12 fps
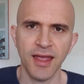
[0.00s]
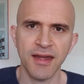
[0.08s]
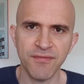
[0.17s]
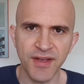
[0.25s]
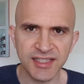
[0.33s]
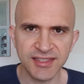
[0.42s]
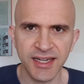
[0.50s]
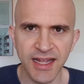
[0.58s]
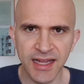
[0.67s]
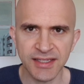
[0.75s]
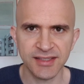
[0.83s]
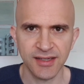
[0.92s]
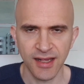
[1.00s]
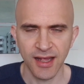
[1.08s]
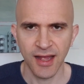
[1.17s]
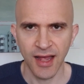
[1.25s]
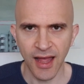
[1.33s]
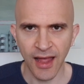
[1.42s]
investigates
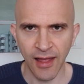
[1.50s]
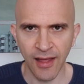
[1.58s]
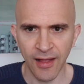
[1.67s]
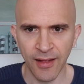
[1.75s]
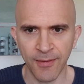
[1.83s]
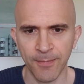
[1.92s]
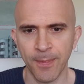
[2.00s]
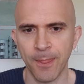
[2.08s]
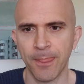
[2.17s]
the